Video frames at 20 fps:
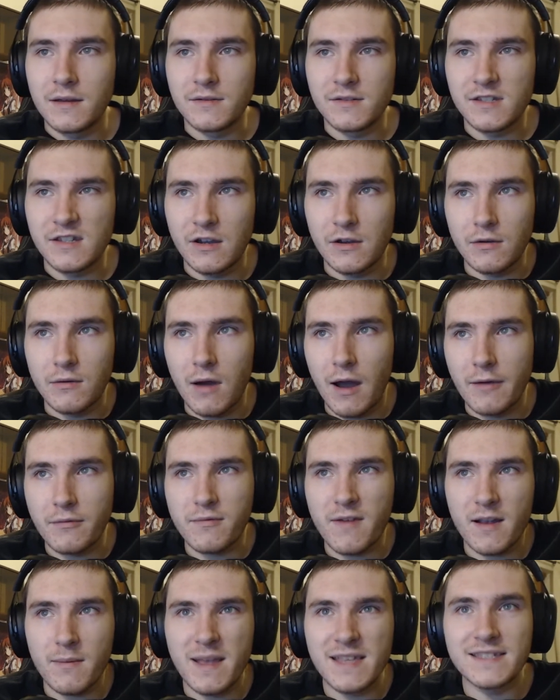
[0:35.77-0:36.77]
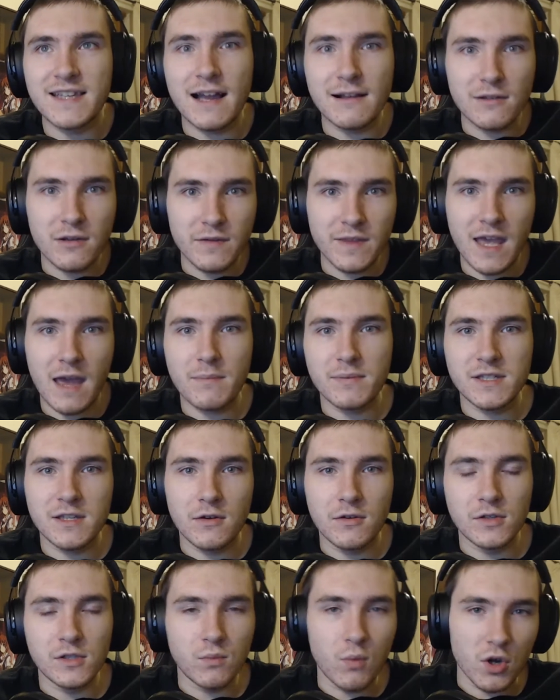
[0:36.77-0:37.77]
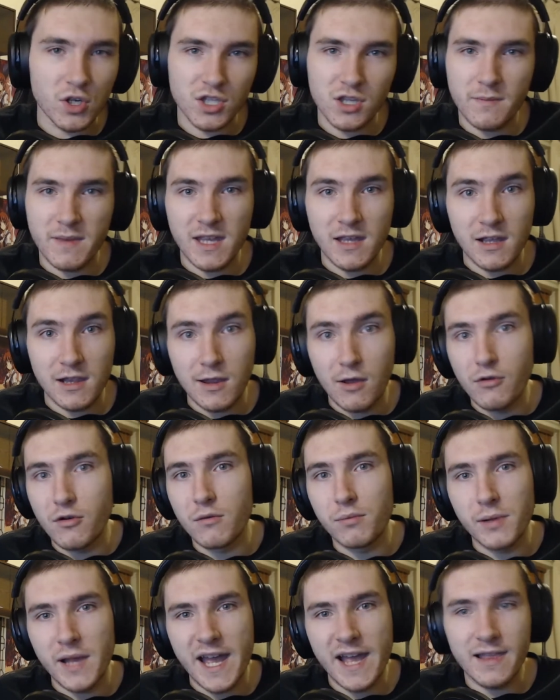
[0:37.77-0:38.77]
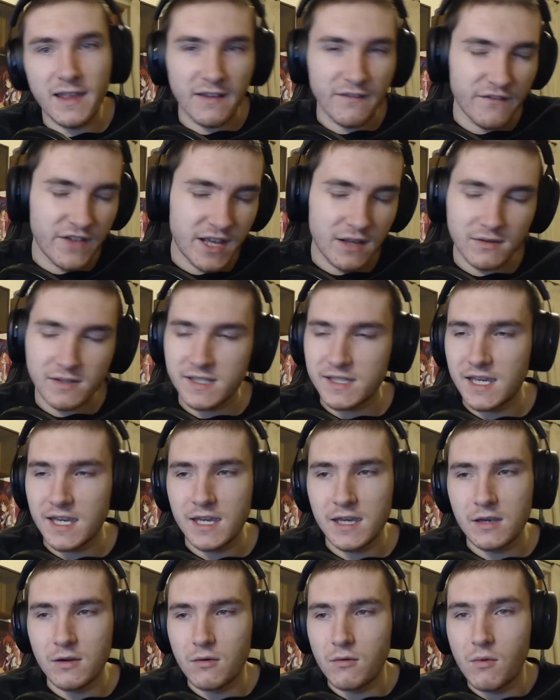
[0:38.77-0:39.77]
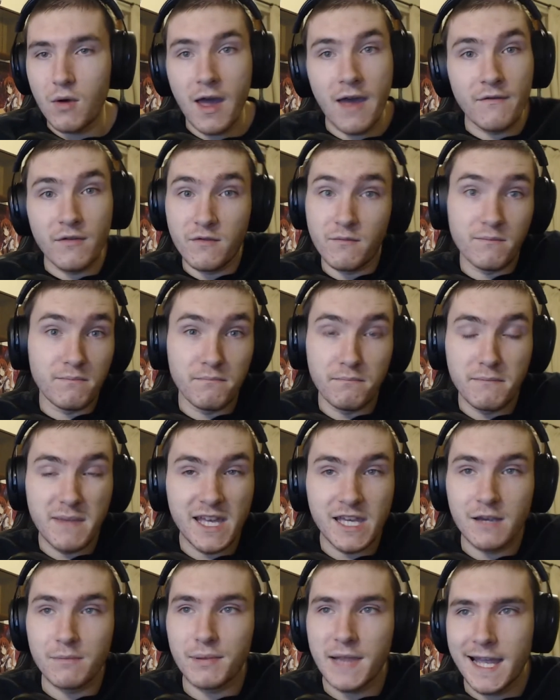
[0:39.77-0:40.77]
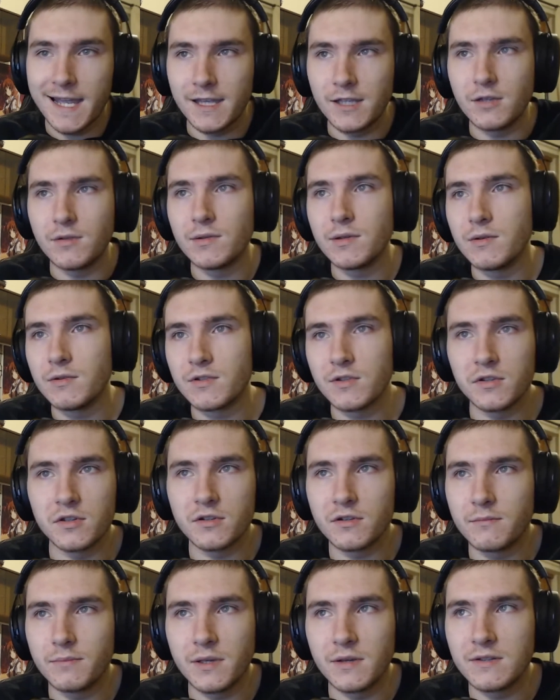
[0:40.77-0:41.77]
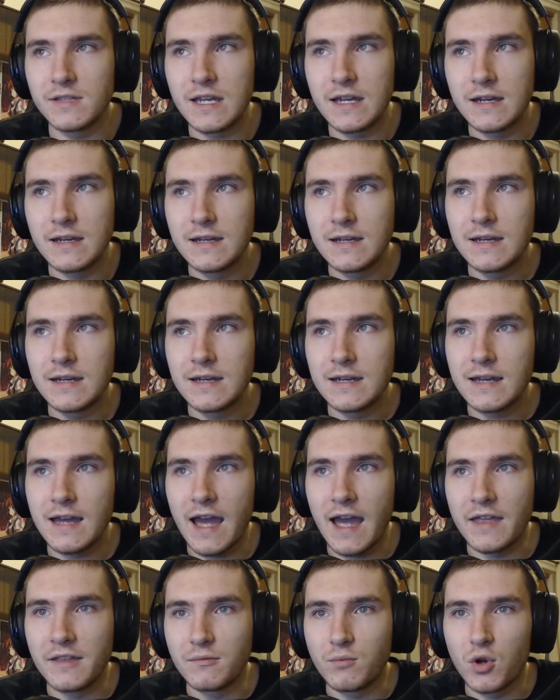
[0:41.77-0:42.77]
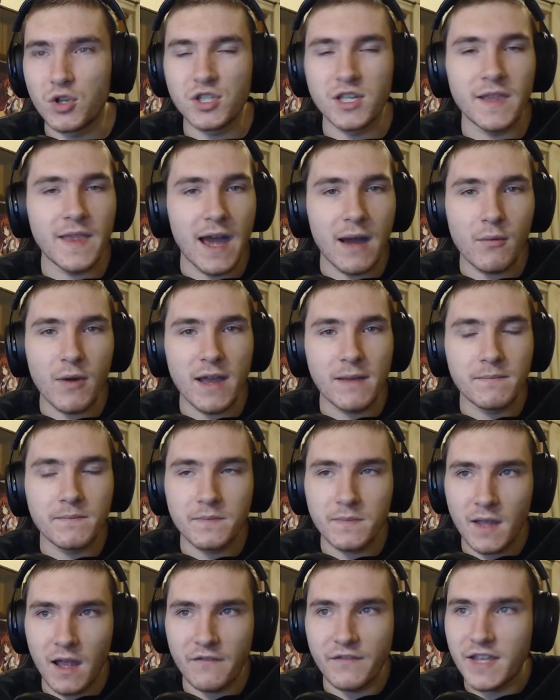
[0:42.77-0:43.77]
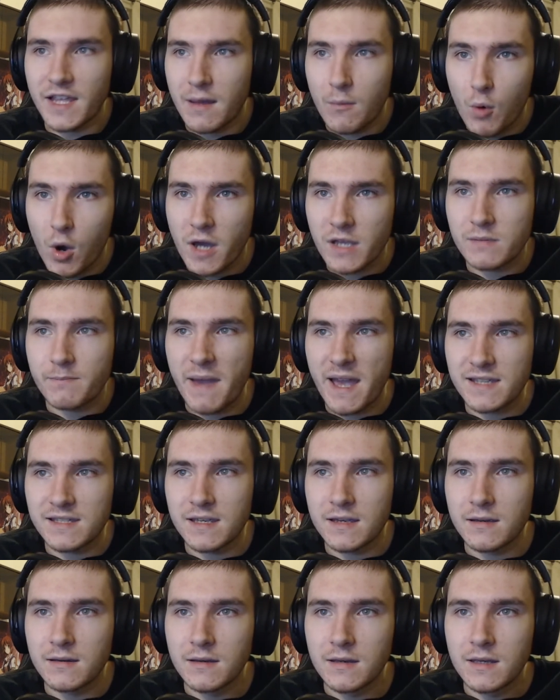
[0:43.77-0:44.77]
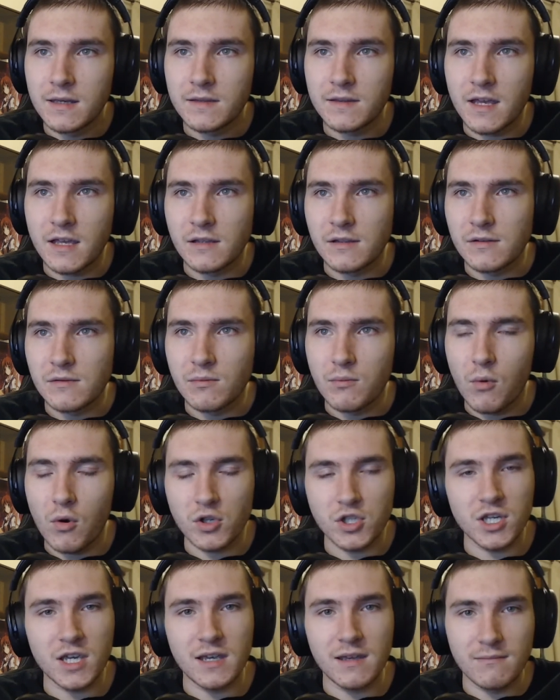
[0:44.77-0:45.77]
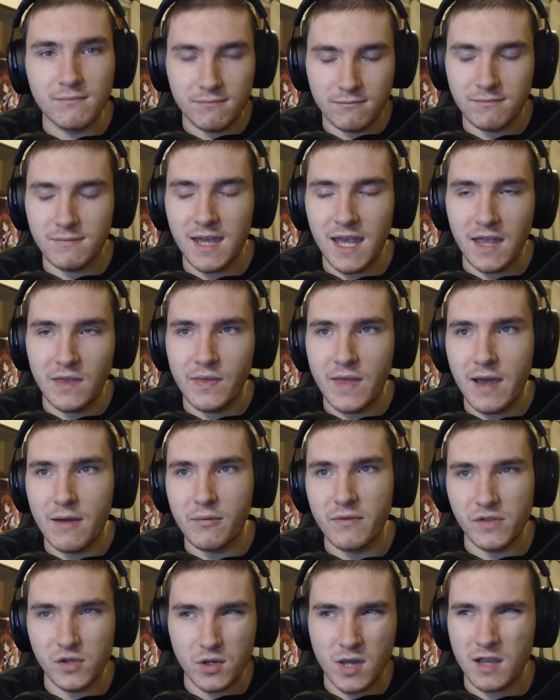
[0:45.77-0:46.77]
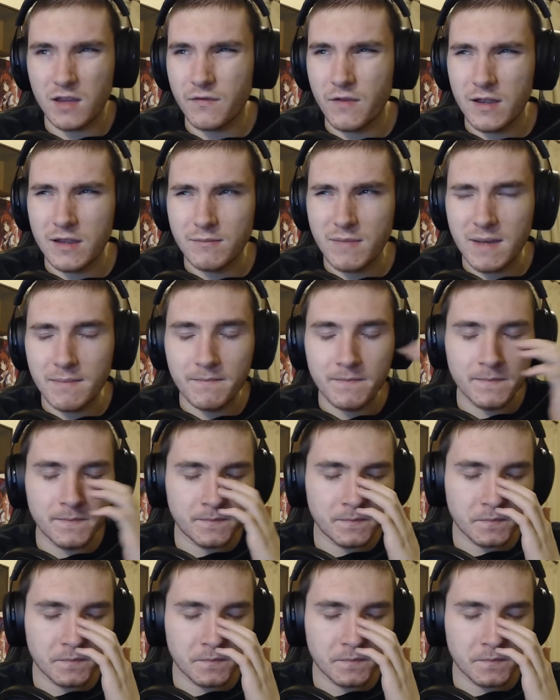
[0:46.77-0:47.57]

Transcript: So I would recommend downloading the episodes, watching them in a local player like VLC or whatever media player you use on your computer, and watching it that way. I think that works better than watching in there with the transfer limit.